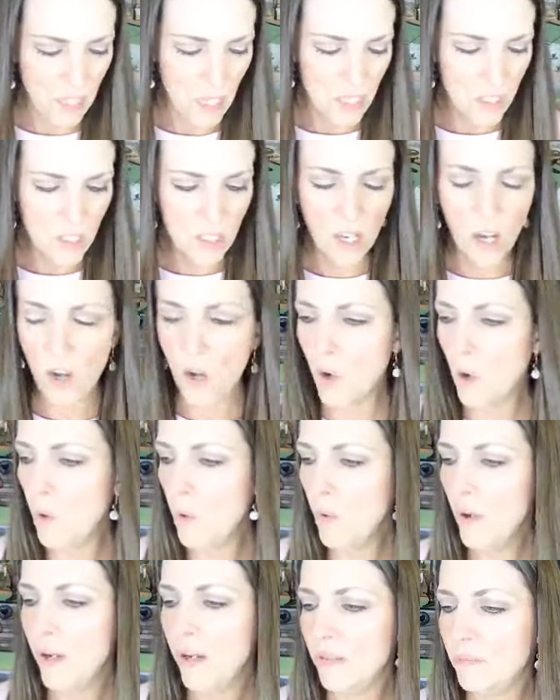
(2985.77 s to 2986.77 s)

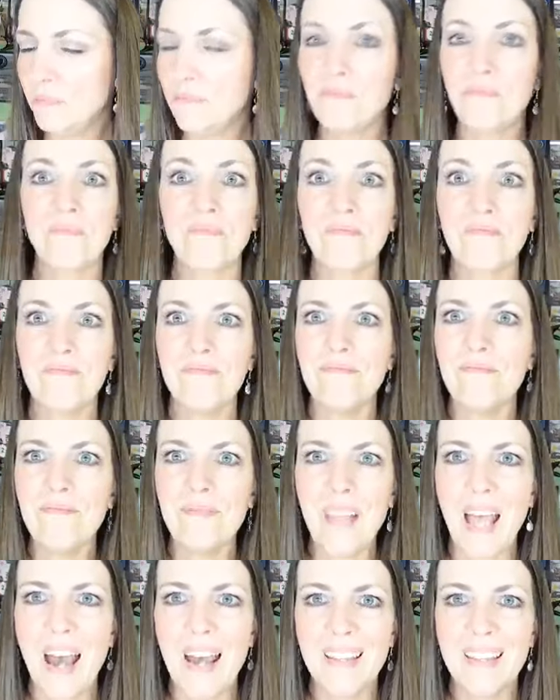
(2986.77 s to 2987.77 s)
So
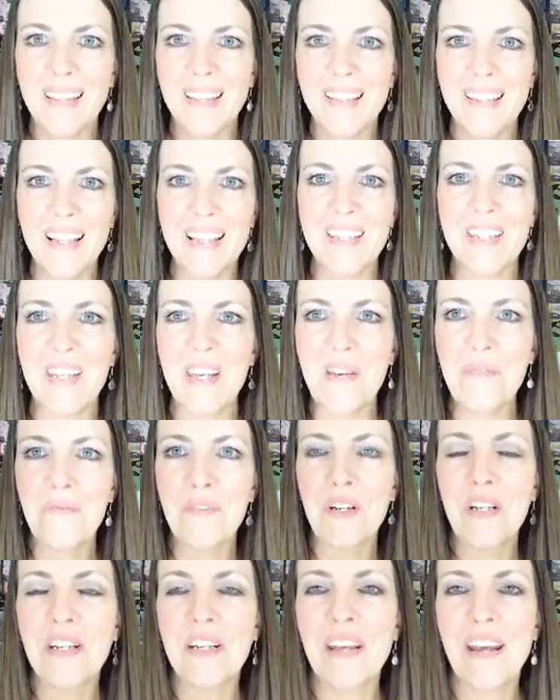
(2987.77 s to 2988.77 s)
I think that's it
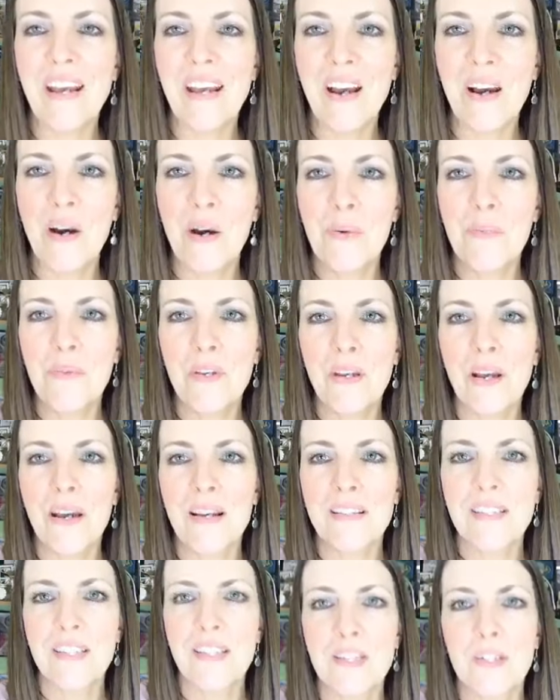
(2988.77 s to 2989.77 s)
for today. I hope you
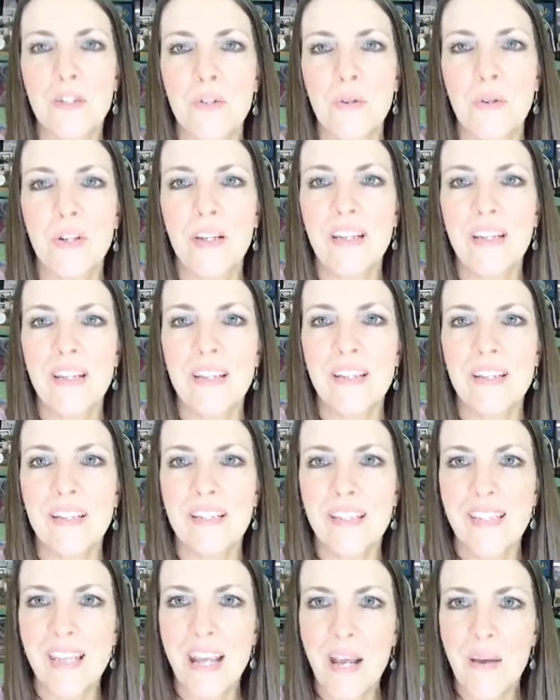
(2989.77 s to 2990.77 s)
guys enjoyed the
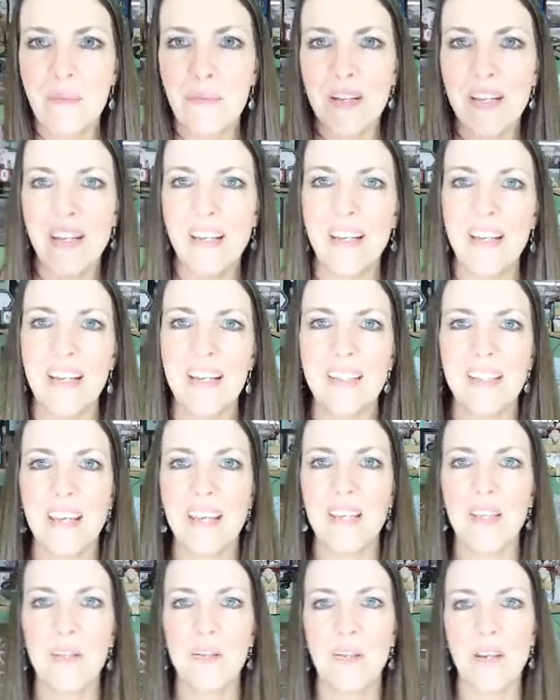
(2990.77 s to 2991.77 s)
stamping.
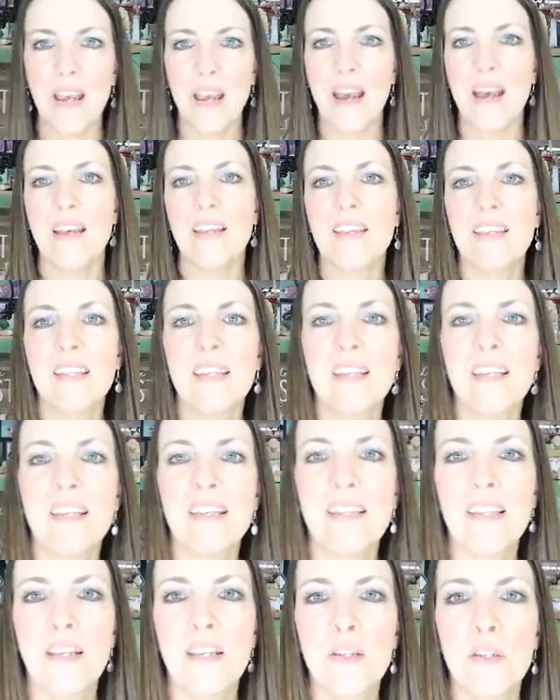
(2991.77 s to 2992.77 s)
Thank you, Kathy.
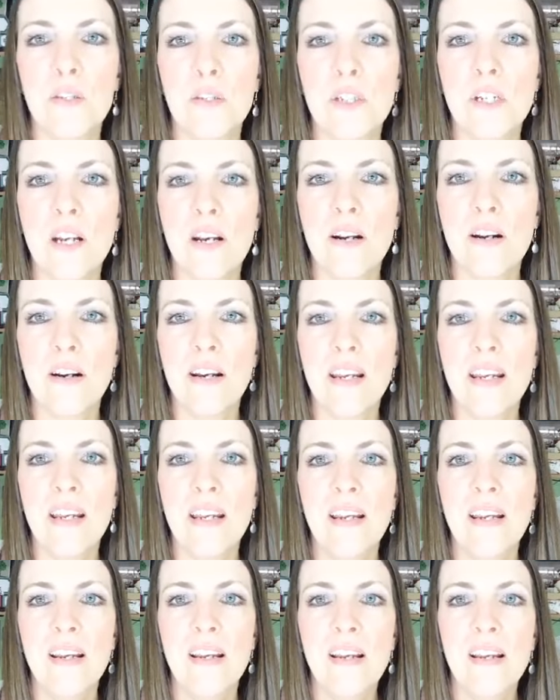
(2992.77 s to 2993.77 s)
Thank you,
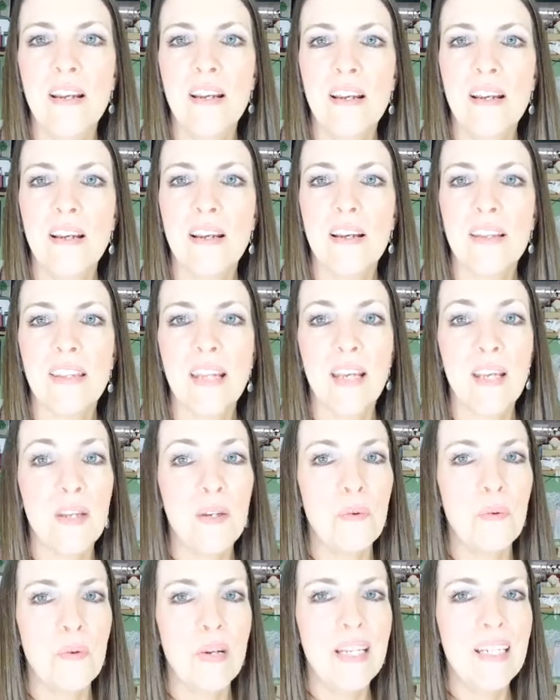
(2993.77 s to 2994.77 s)
Sherry. Thank
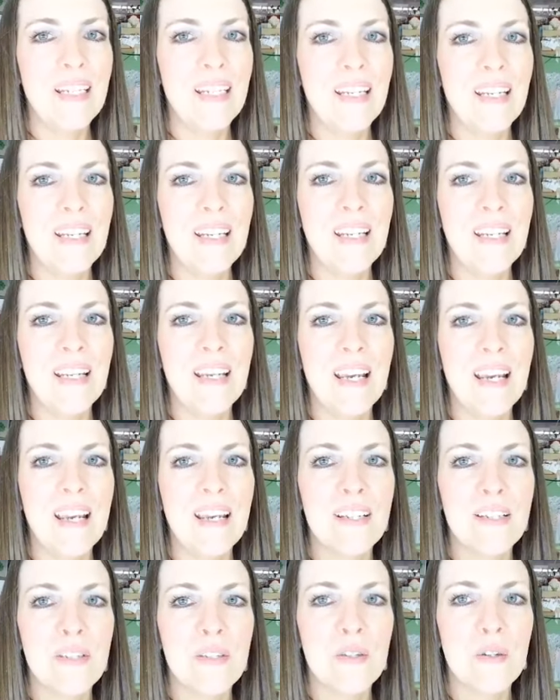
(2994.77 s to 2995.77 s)
you, Wendy
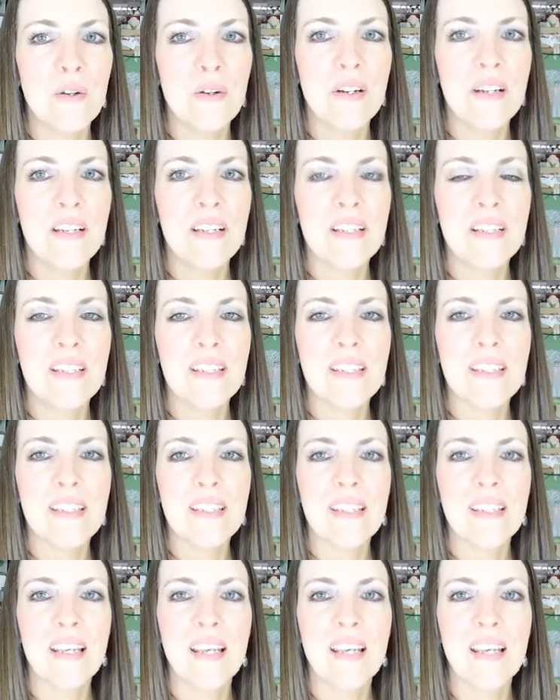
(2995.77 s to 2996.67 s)
and Joyce.